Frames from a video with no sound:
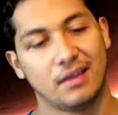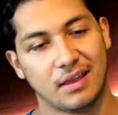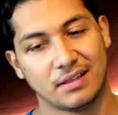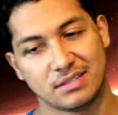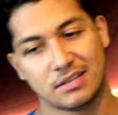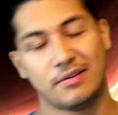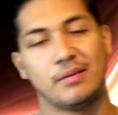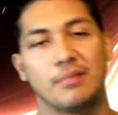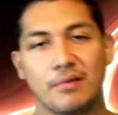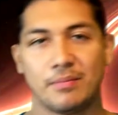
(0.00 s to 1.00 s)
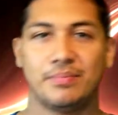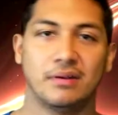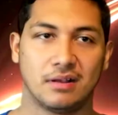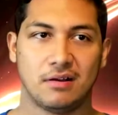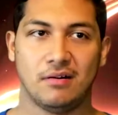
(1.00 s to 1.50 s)
And so he wrote a
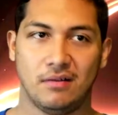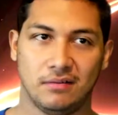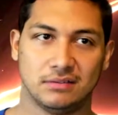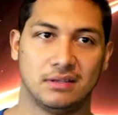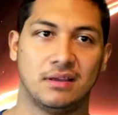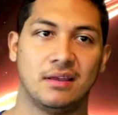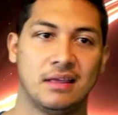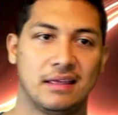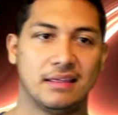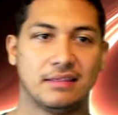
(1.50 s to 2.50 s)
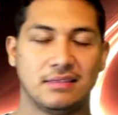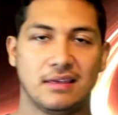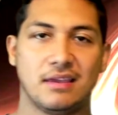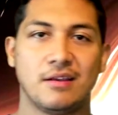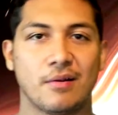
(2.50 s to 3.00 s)
book called
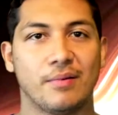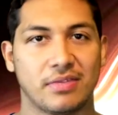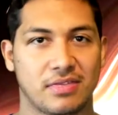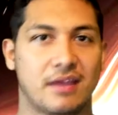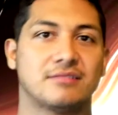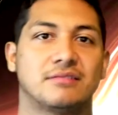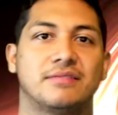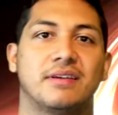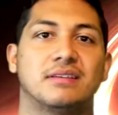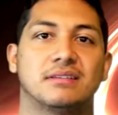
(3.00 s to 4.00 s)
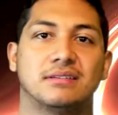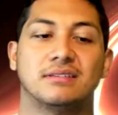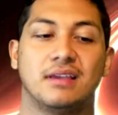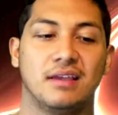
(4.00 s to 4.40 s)
The Hero with a Thousand Faces,